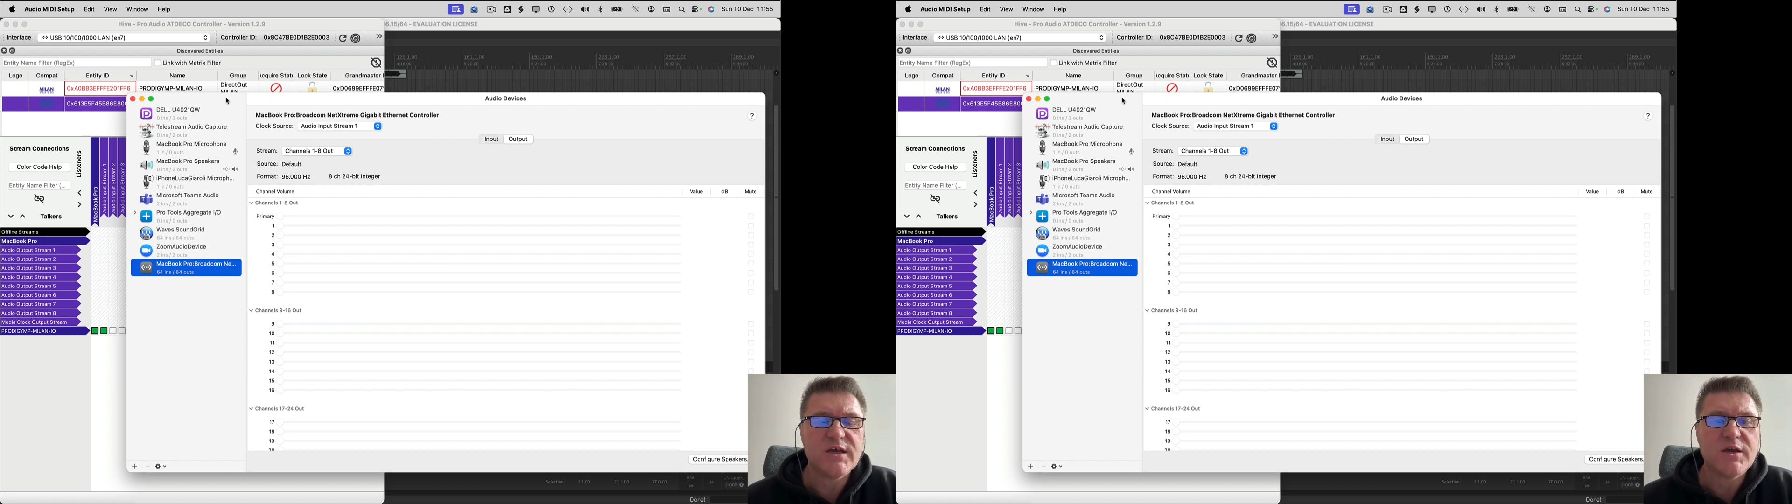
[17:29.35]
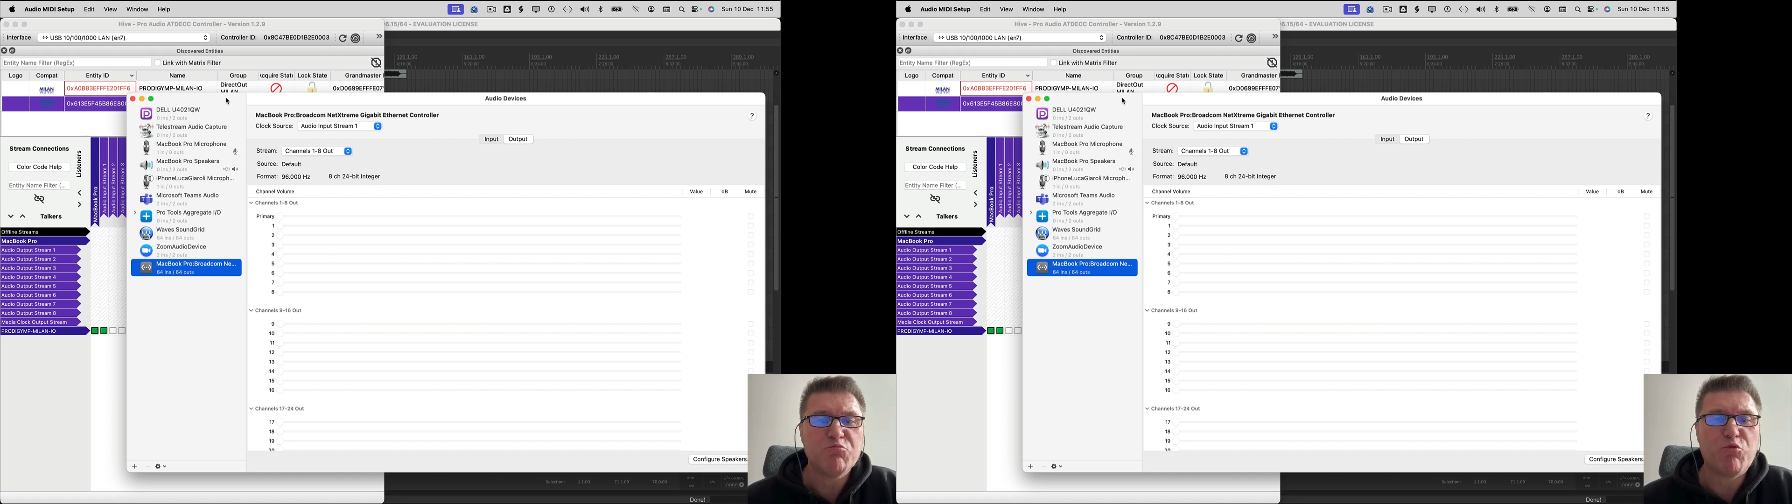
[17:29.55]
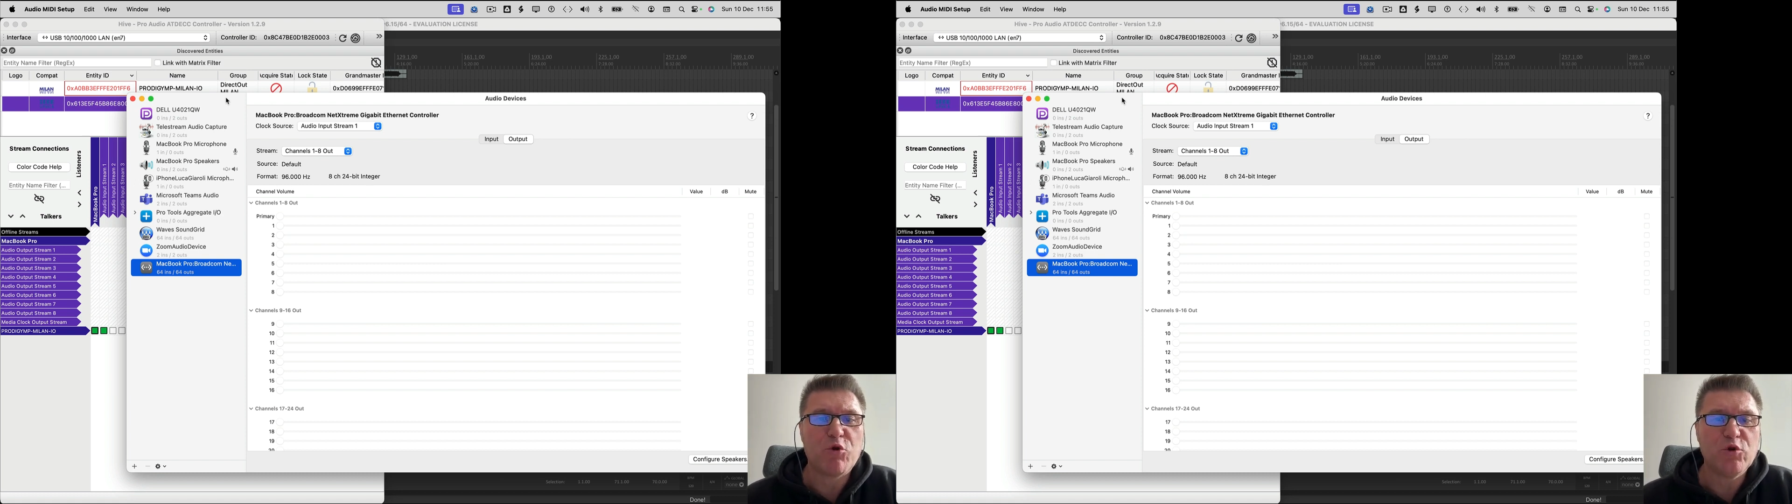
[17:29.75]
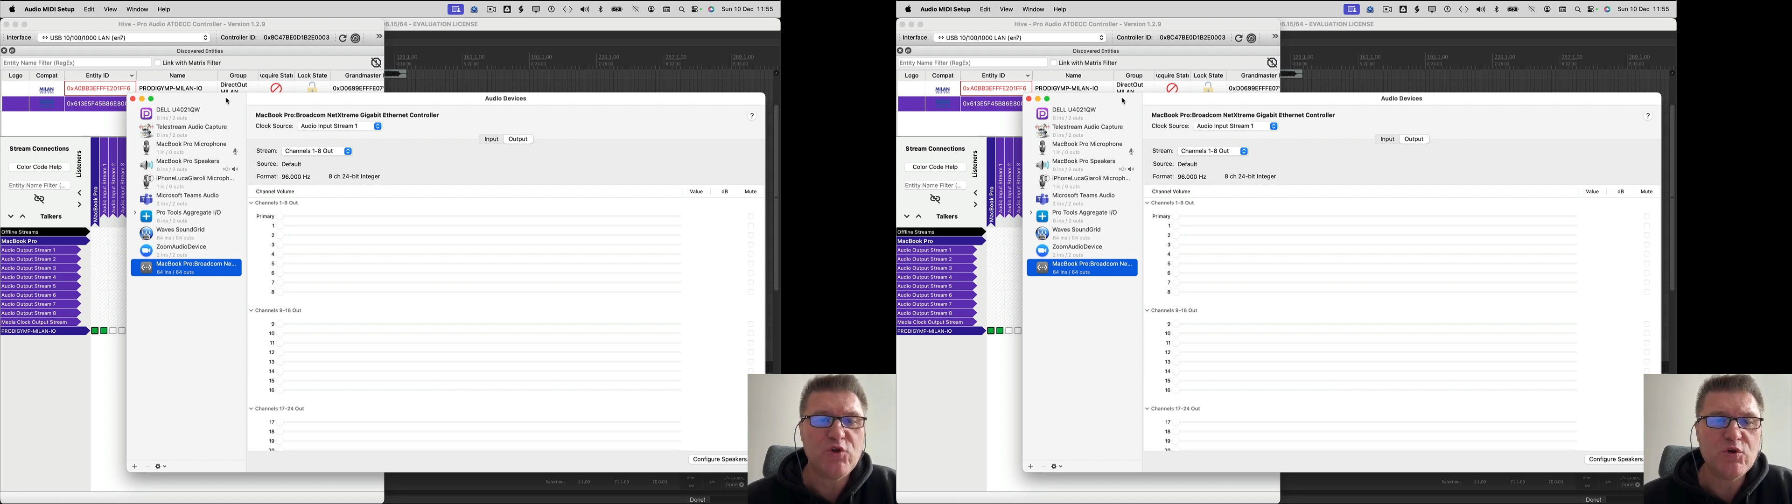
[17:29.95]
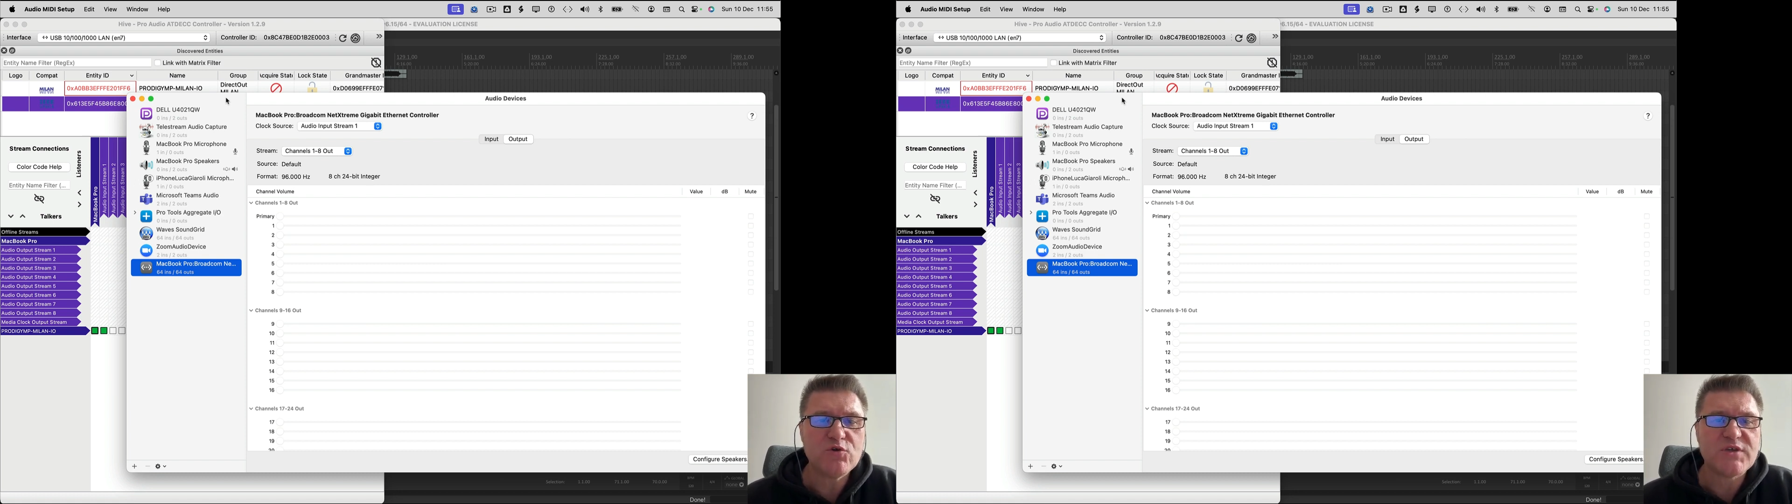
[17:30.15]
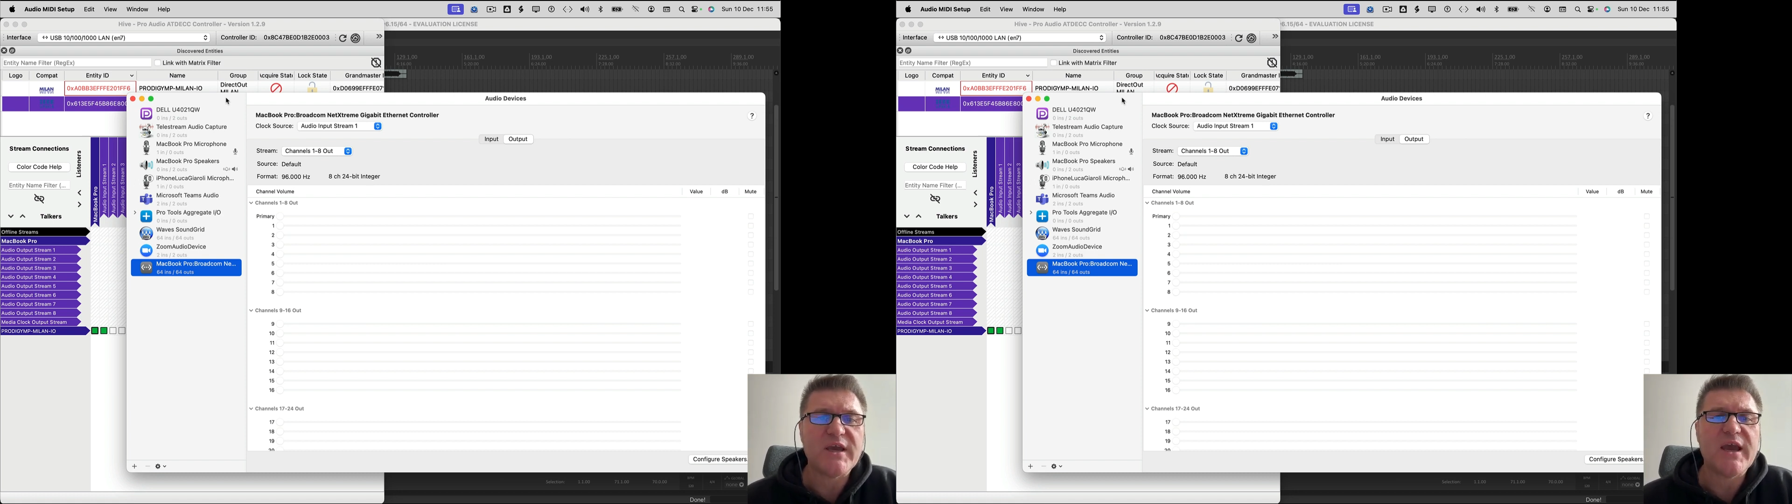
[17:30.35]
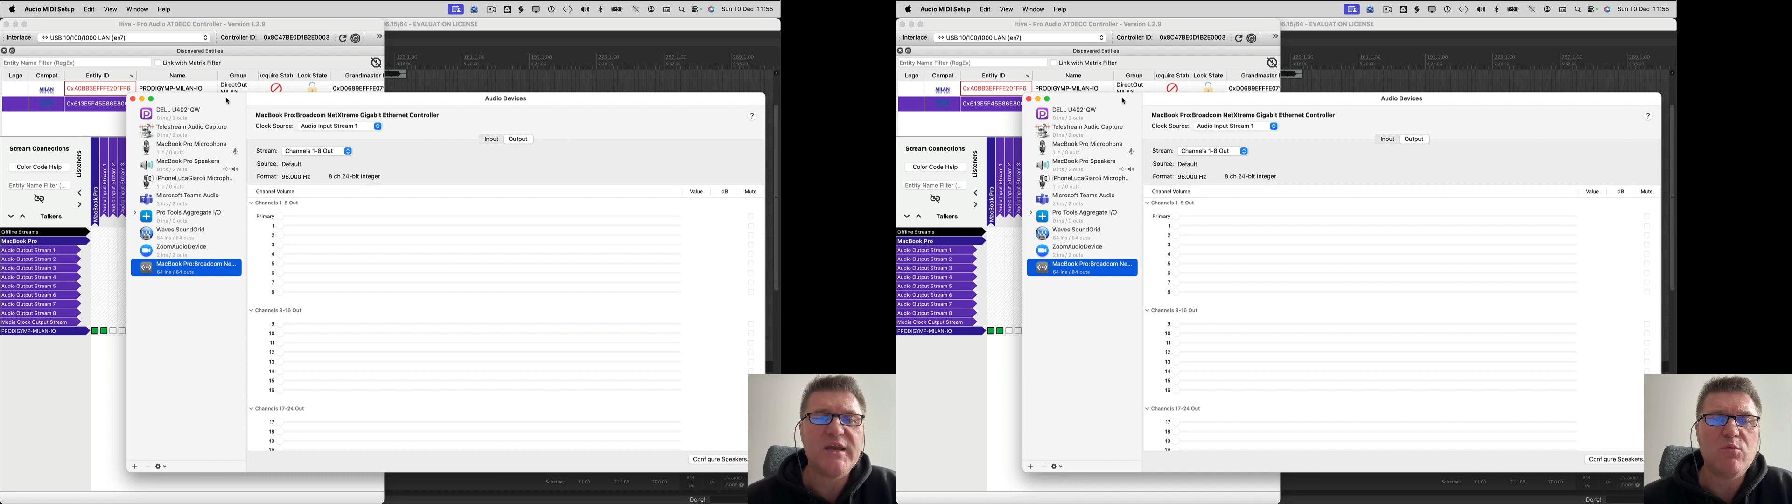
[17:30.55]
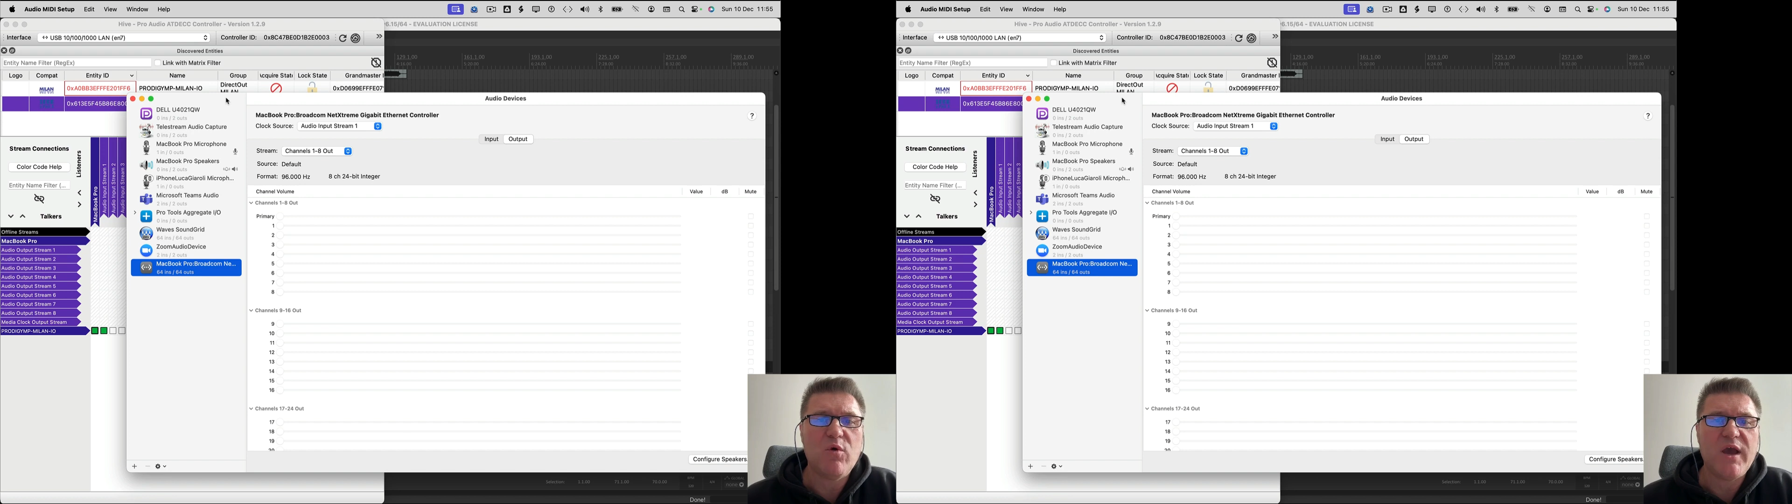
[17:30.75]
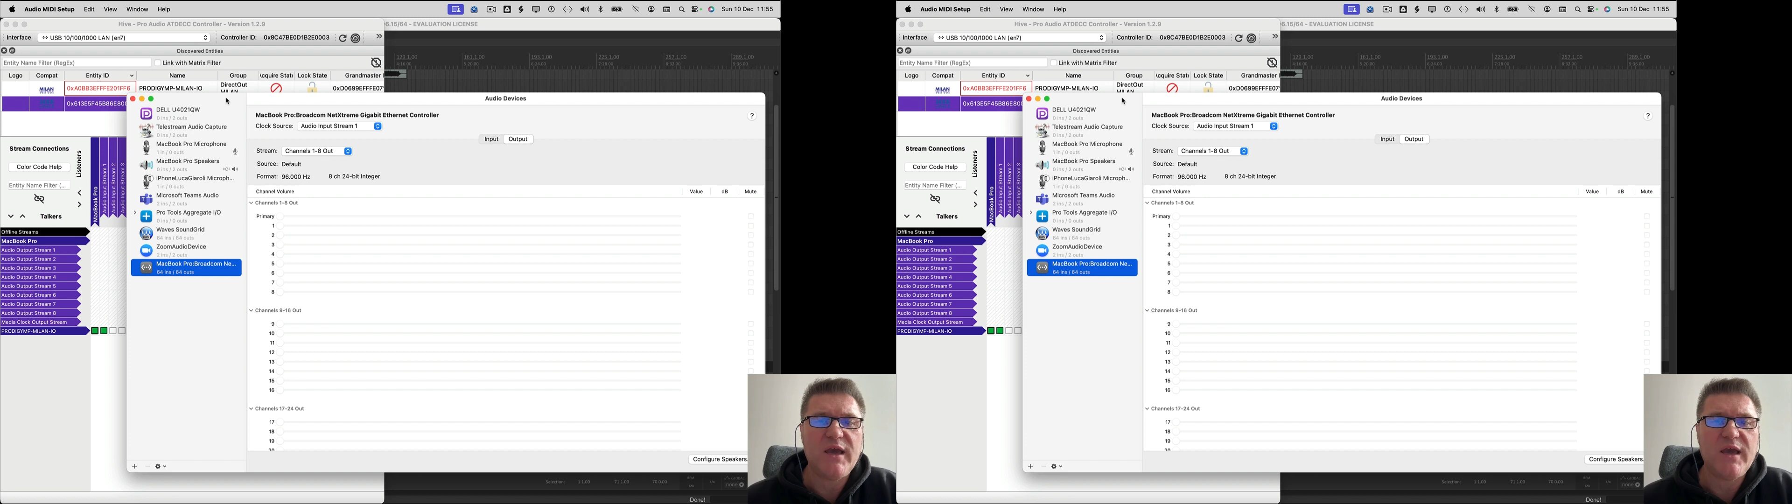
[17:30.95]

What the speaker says: producing anyway